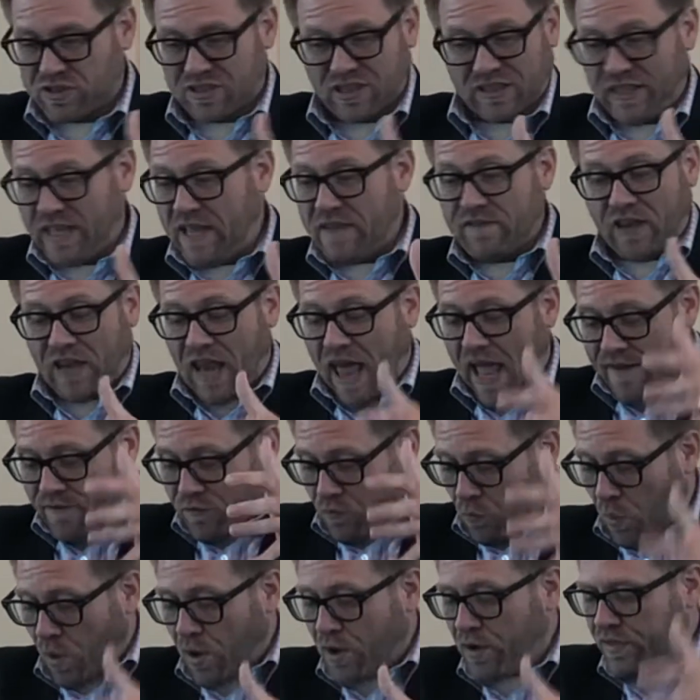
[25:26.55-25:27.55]
to live a life
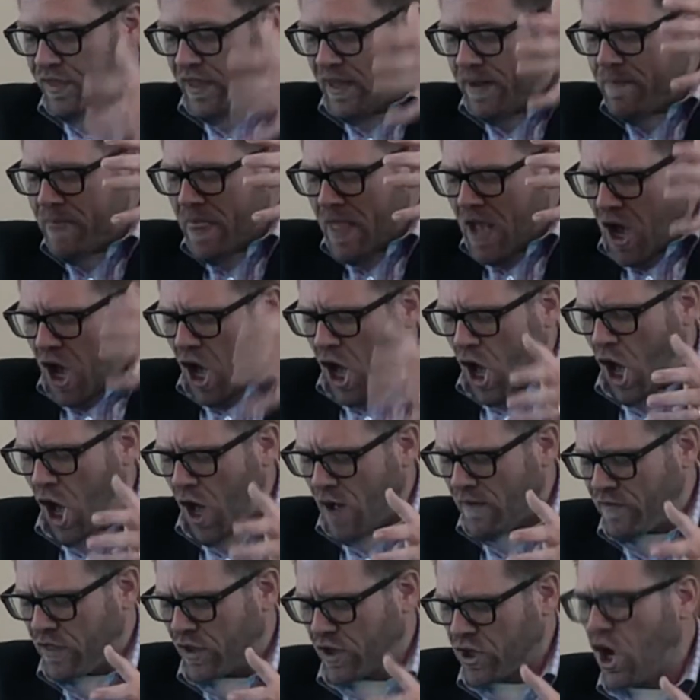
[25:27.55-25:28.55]
worthy
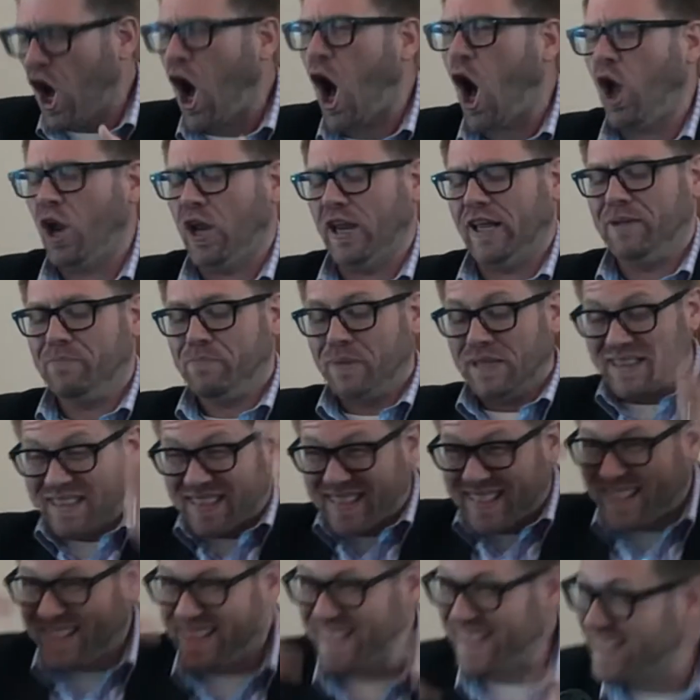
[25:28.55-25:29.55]
of the calling.
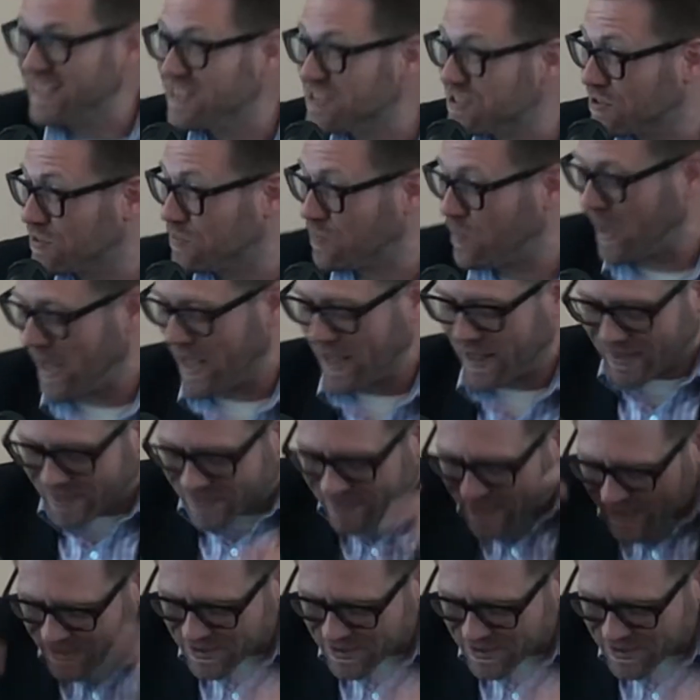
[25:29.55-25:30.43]
But this week,